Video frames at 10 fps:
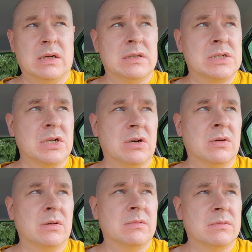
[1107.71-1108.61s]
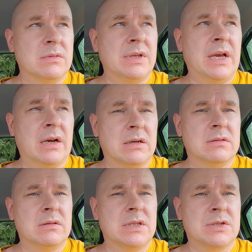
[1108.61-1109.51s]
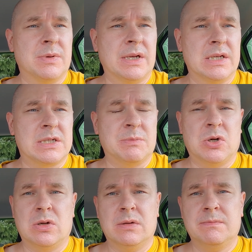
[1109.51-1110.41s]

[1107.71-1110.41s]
So yeah, it's really small.